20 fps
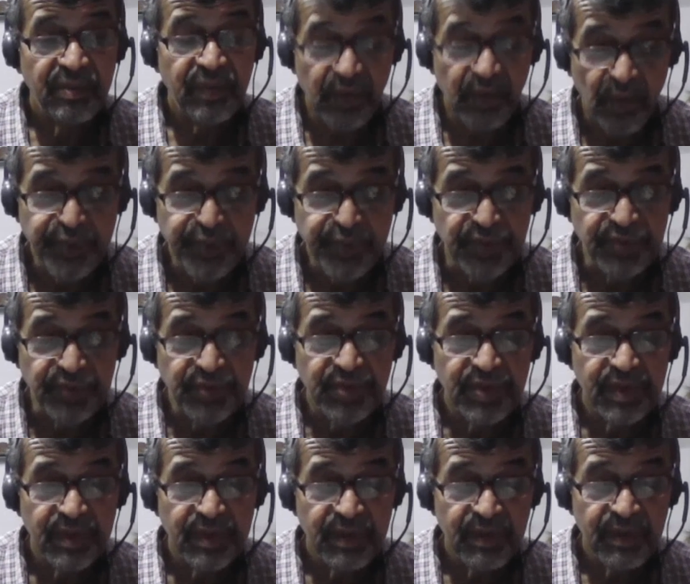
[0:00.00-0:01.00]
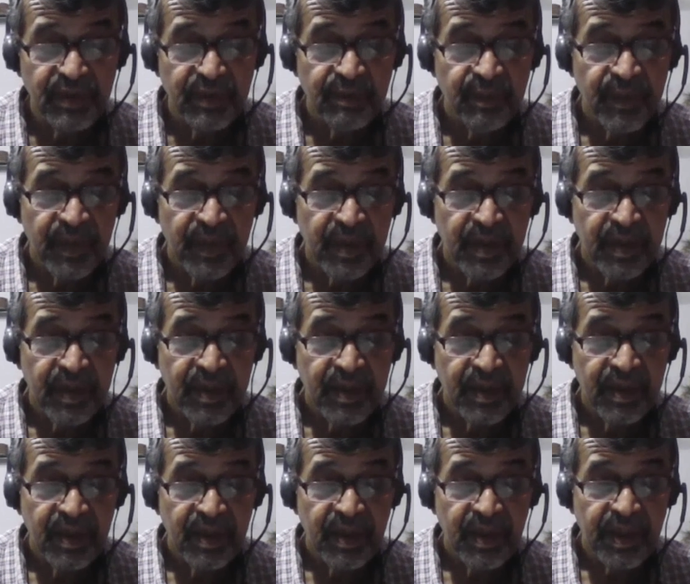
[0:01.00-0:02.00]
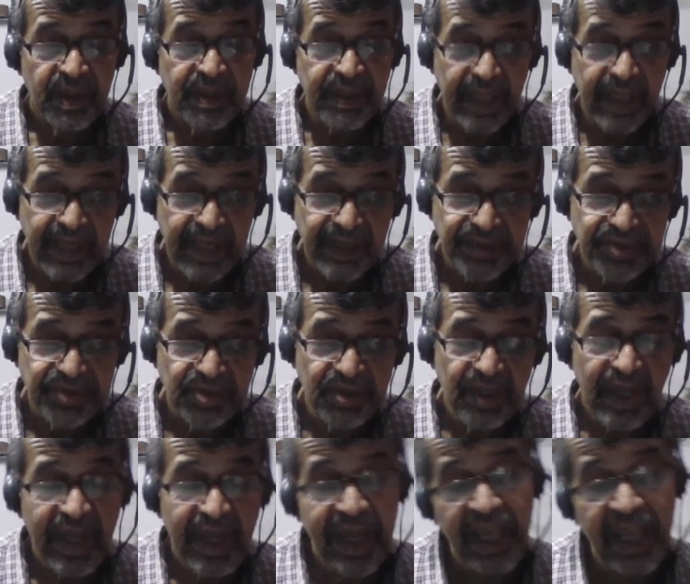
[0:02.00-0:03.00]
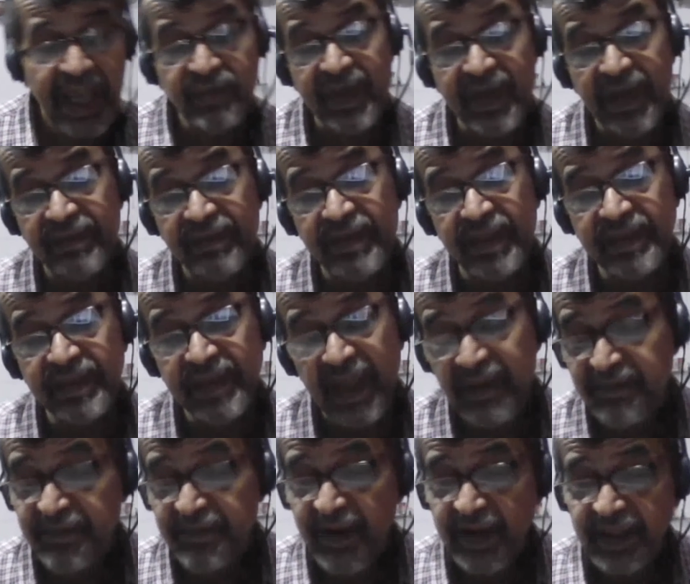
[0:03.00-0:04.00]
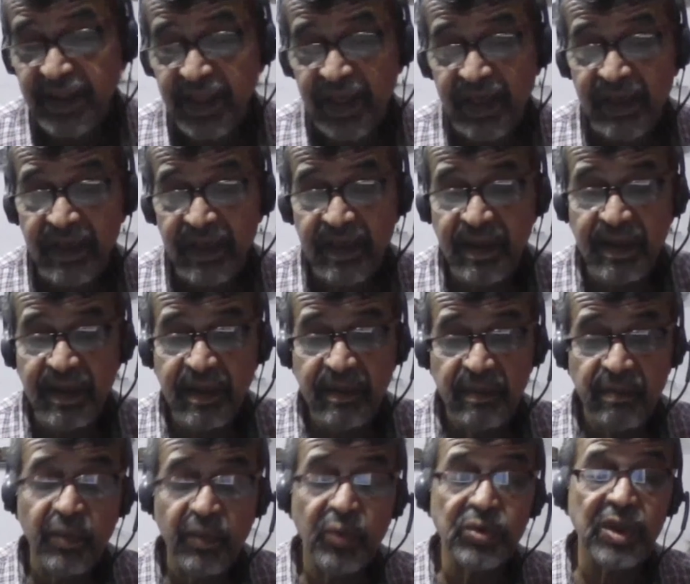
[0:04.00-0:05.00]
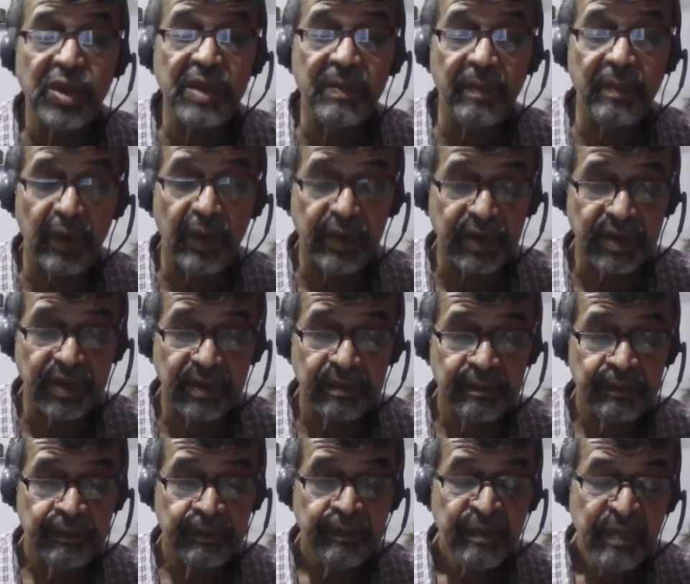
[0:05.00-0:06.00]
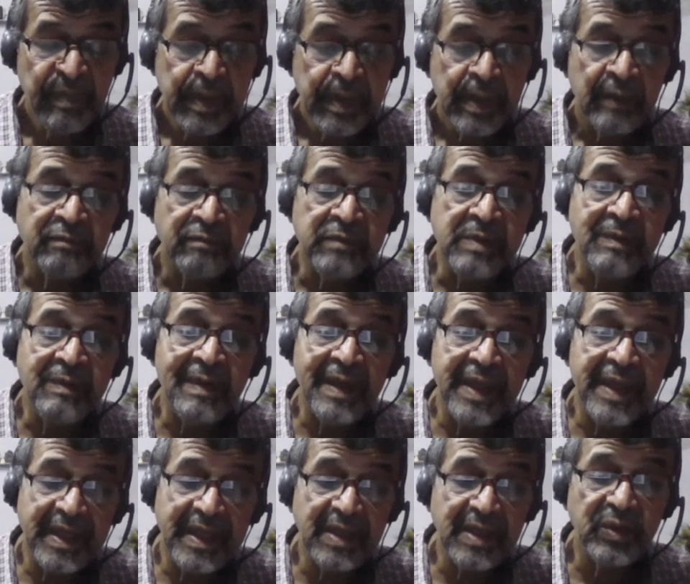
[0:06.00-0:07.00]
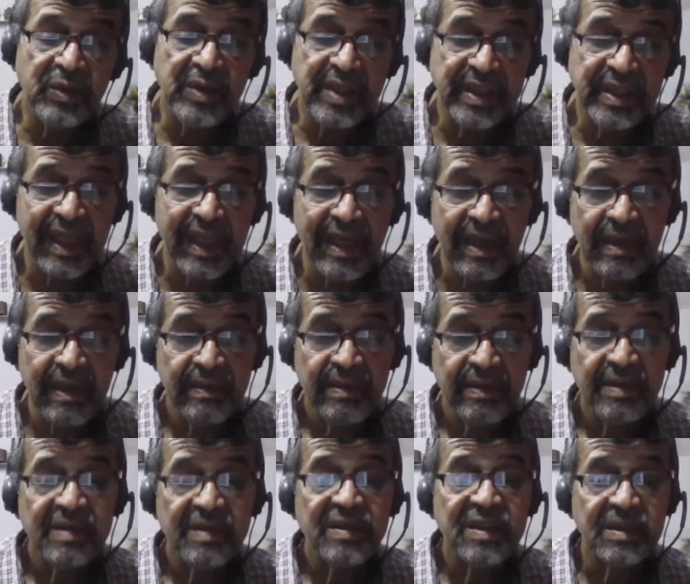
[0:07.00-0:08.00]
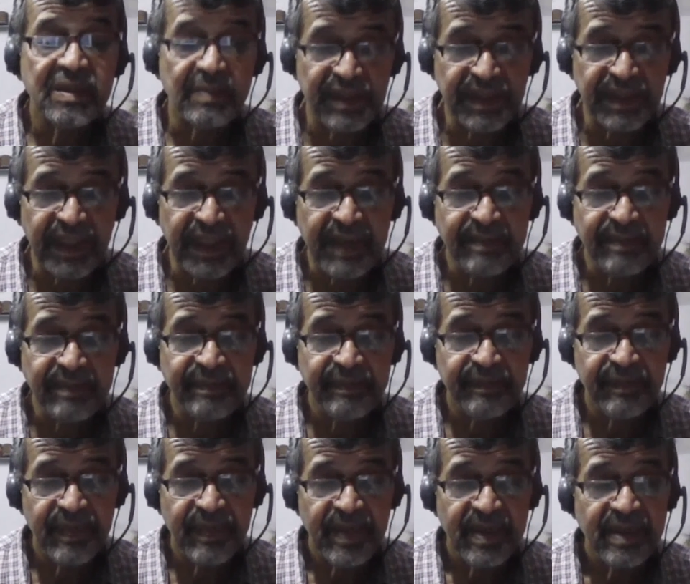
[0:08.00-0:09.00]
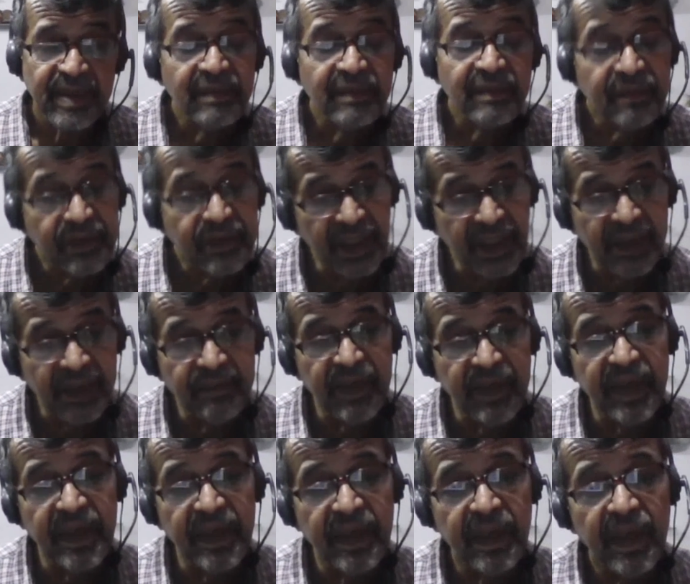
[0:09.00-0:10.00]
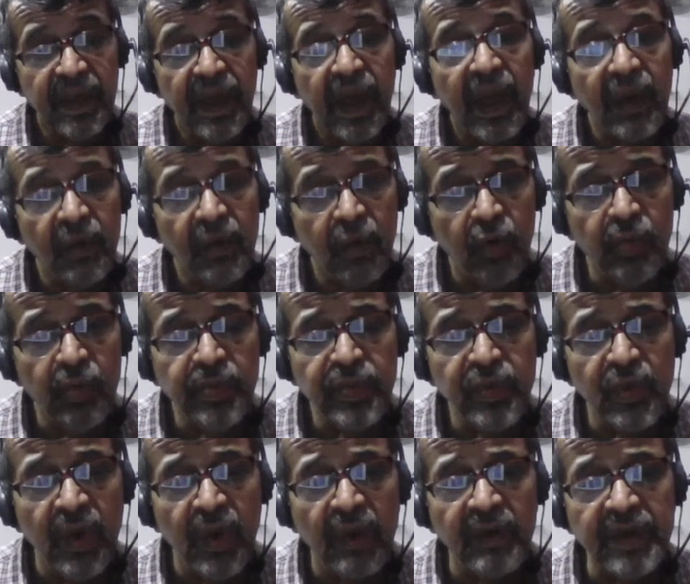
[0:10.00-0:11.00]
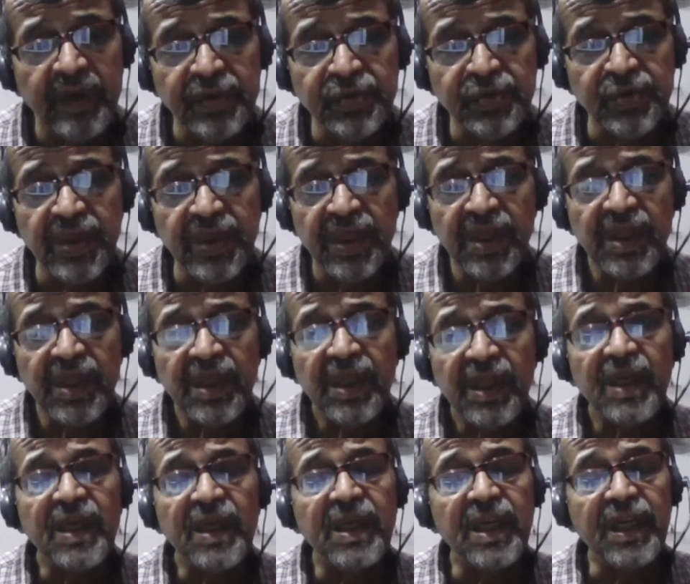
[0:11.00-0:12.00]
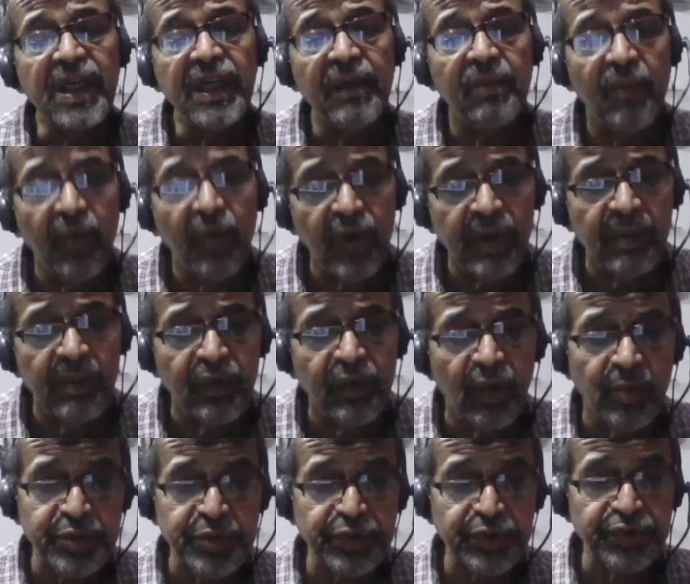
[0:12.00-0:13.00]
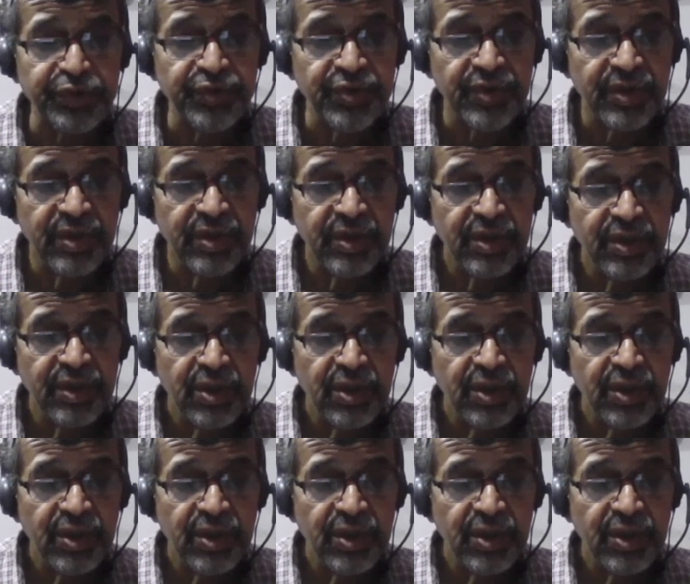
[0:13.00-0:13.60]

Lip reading: for options, direction as well as the time factor, both are important. We will get into detail some other time. For the time being, I hope you have understood a little more about options.